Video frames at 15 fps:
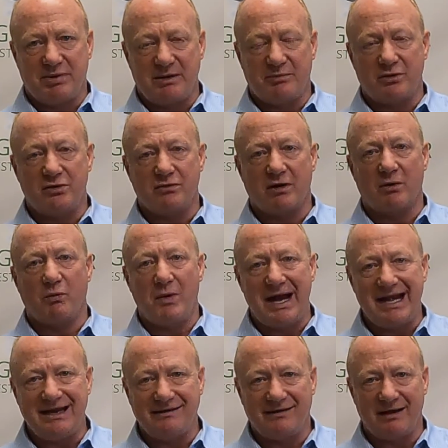People who are
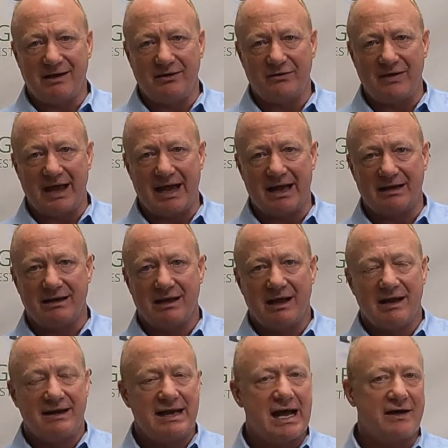waiting to hear that,
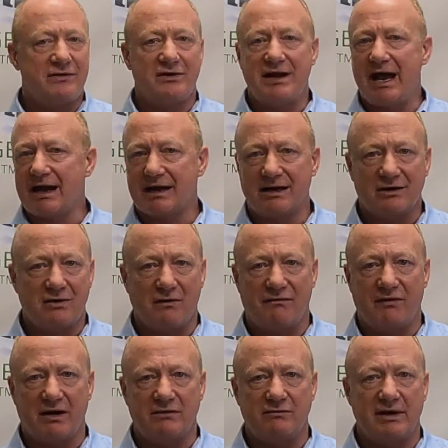now they're not going to go
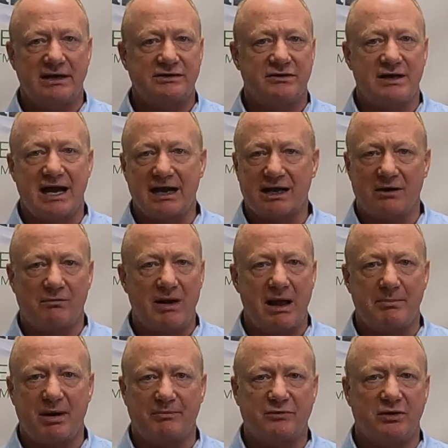fundraise. They're not going to
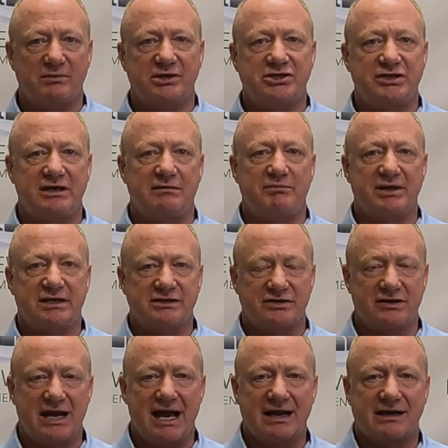ramp up their machine because
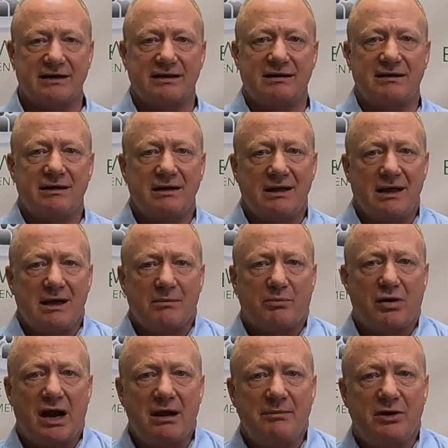they're not going to
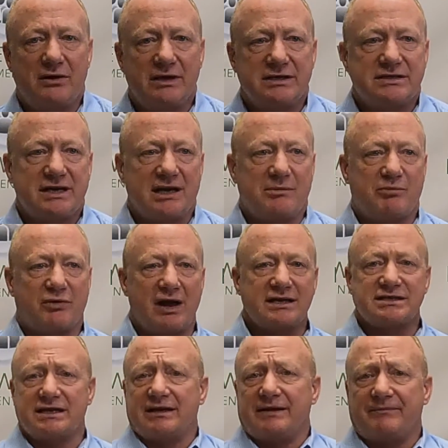primary a sitting
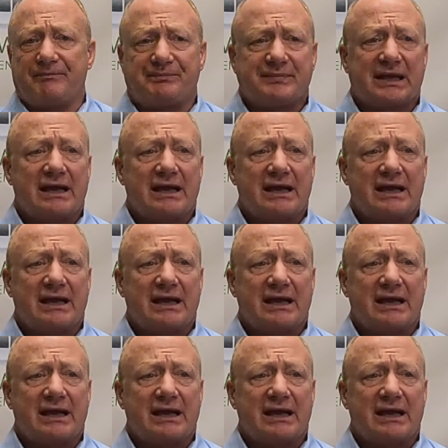president.